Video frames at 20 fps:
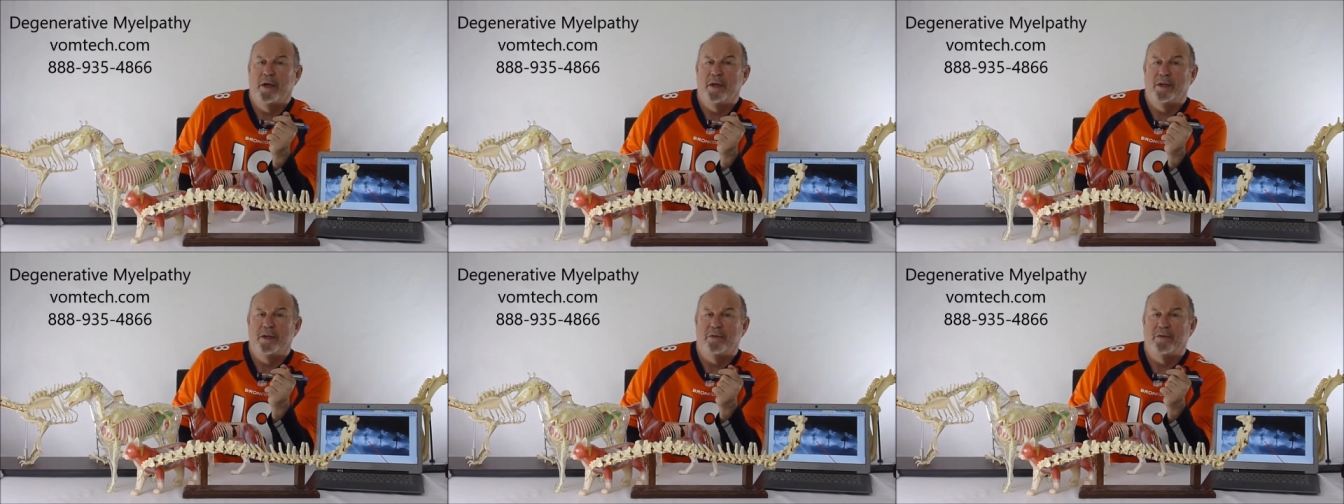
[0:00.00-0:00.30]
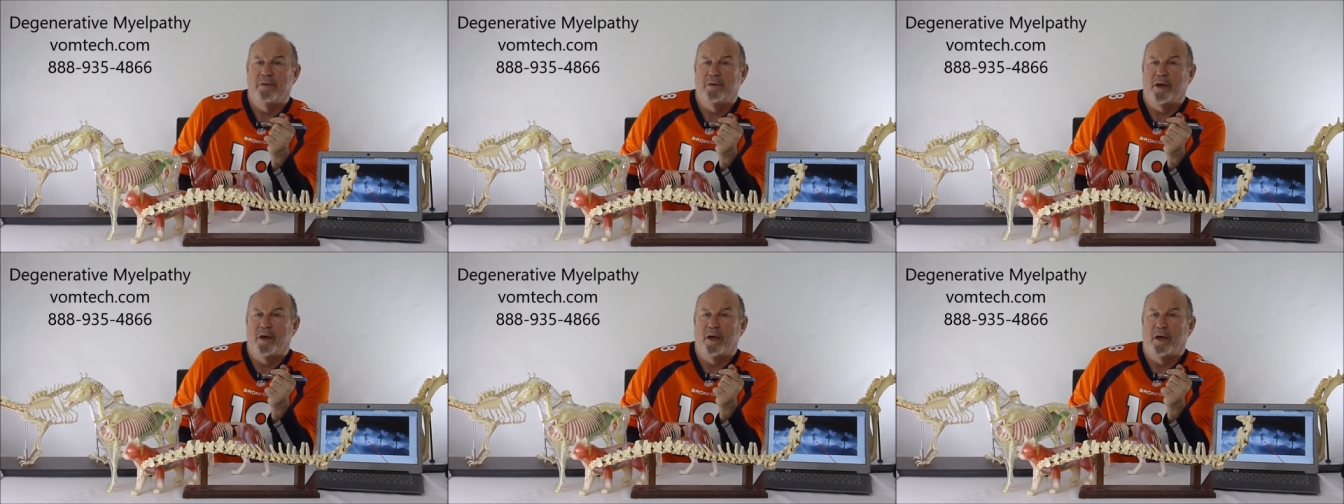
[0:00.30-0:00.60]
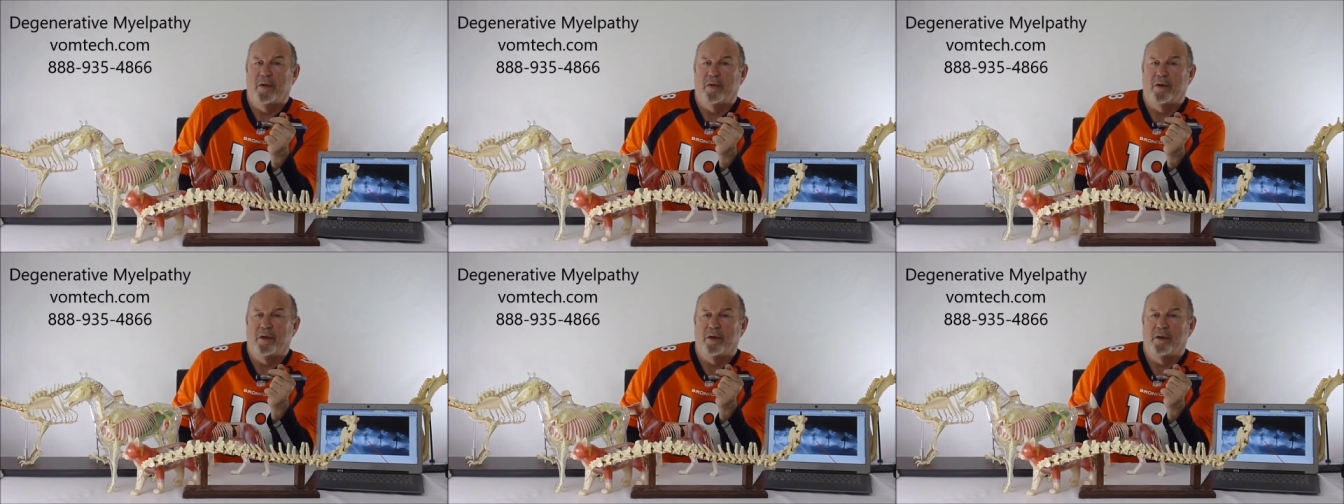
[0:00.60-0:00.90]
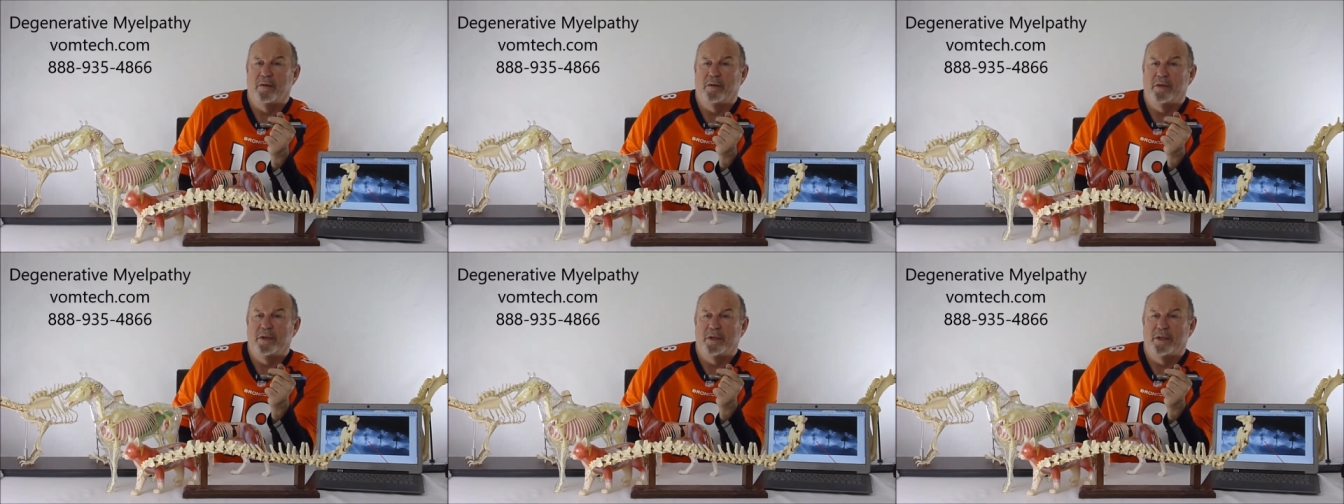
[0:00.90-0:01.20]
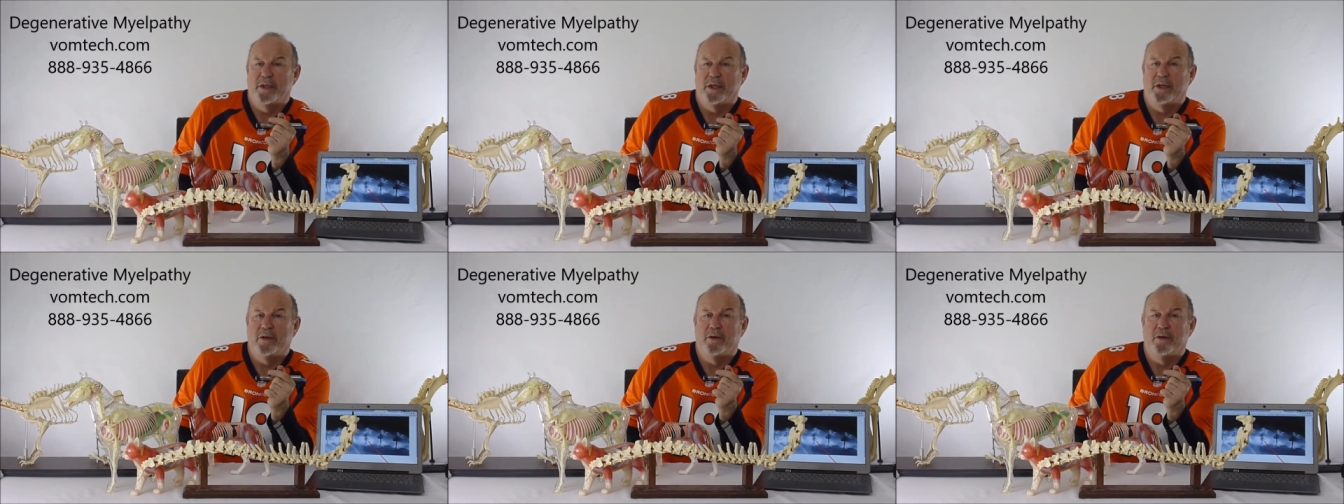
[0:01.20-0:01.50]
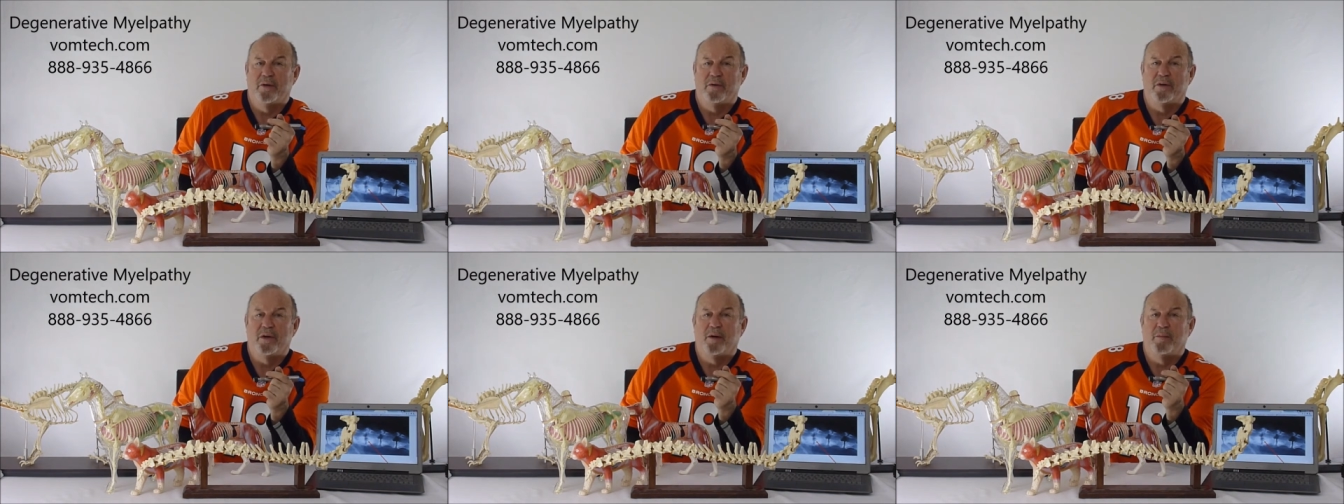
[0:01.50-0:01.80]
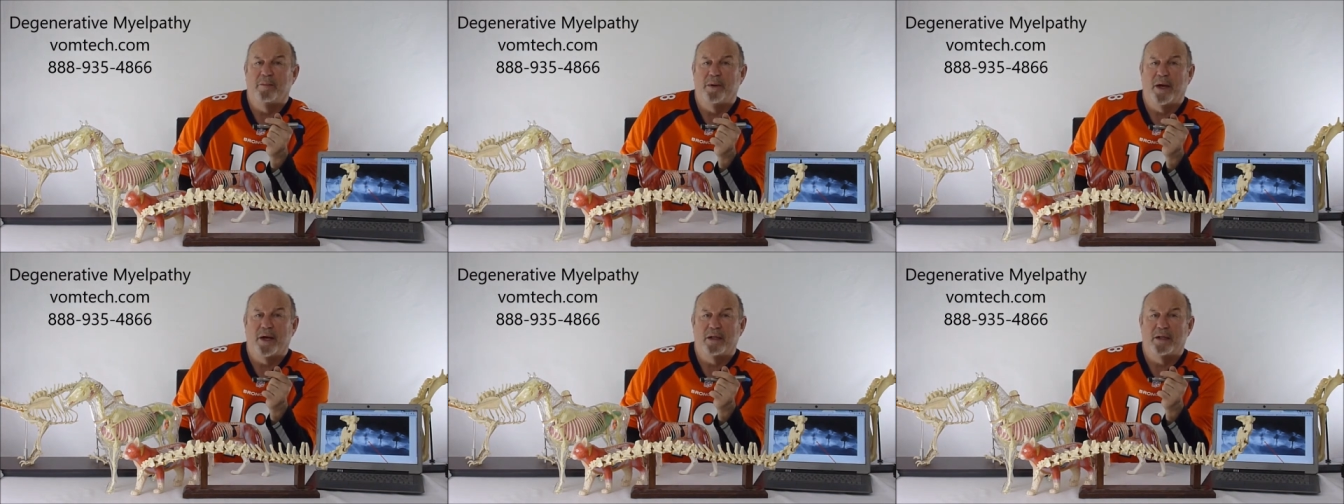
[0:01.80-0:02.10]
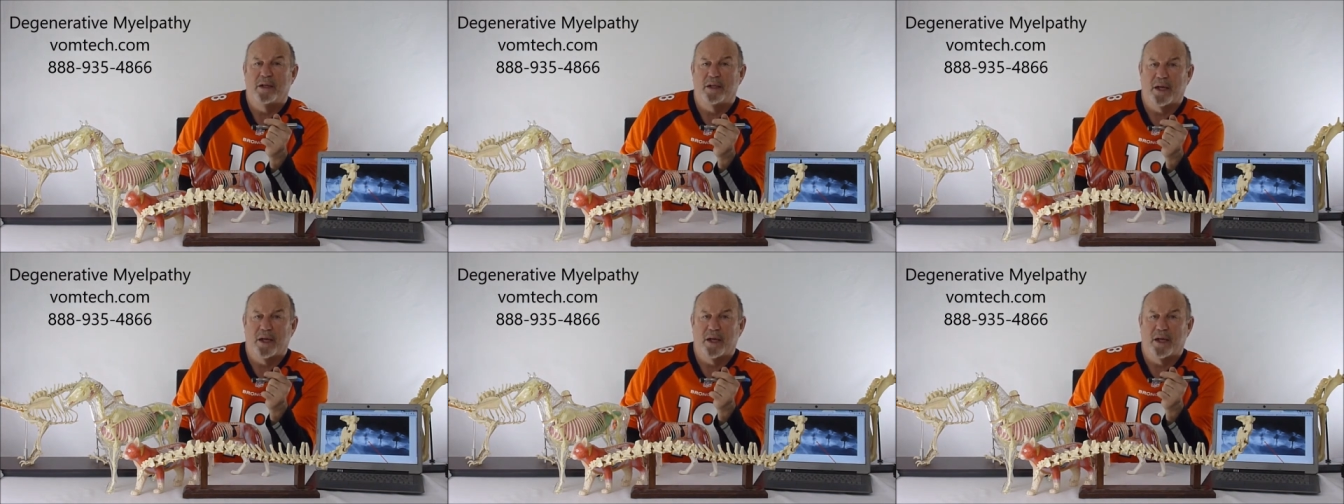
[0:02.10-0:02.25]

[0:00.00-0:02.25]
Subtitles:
dead nerve come back to